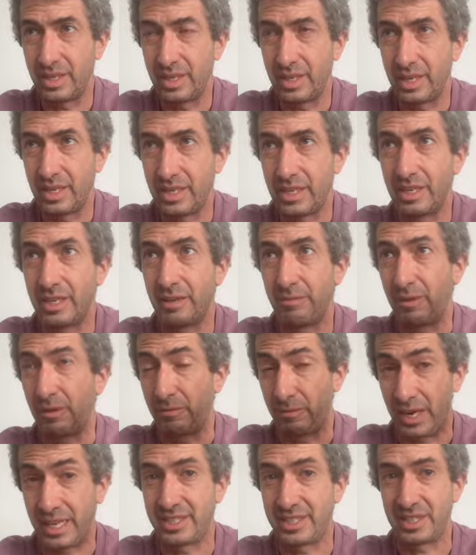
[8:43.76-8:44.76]
if it
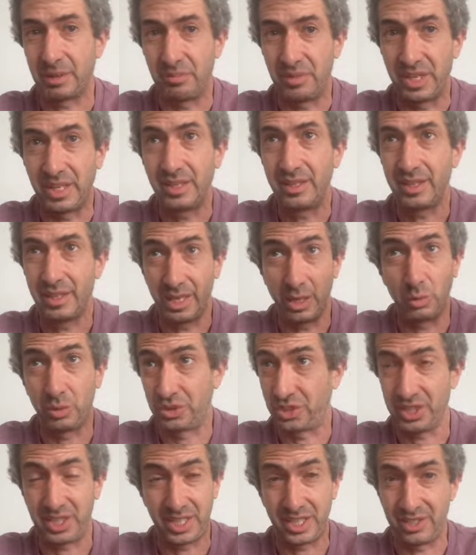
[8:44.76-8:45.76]
finds something, it will
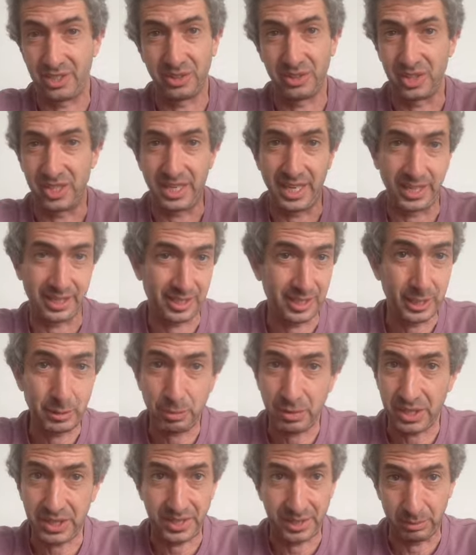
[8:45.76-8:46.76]
just insert the text. It's
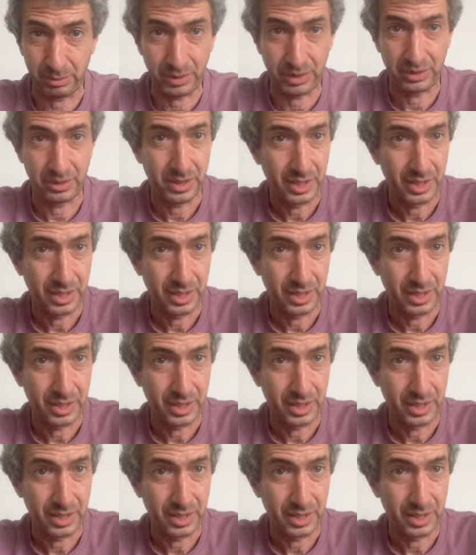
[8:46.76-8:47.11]
pretty simple.